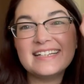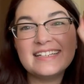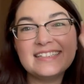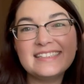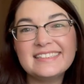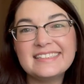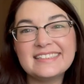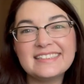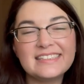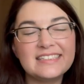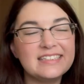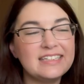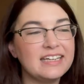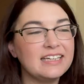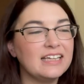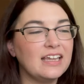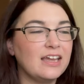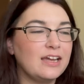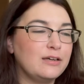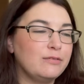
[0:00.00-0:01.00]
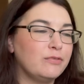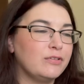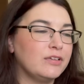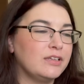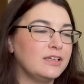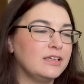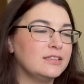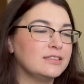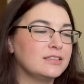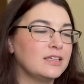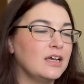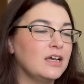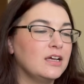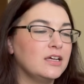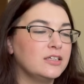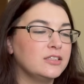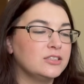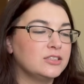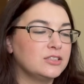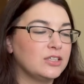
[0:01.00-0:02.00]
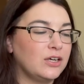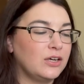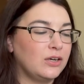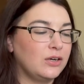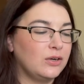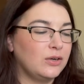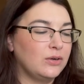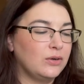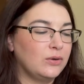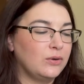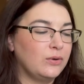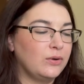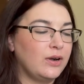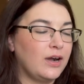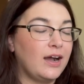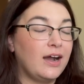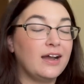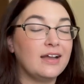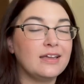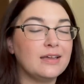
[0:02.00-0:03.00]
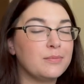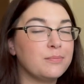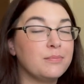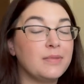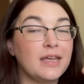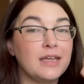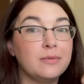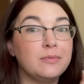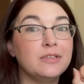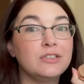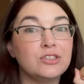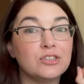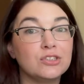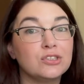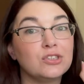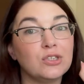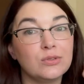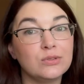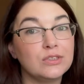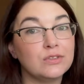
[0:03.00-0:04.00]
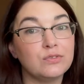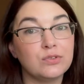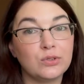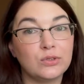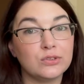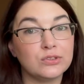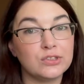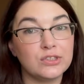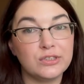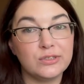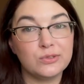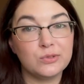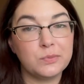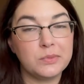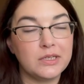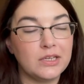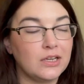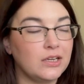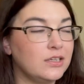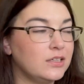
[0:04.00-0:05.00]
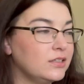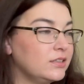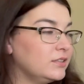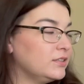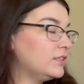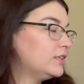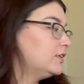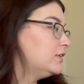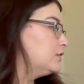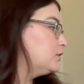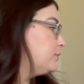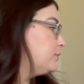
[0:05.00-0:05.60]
is the deadline for this. So it may be just so difficult to use because it is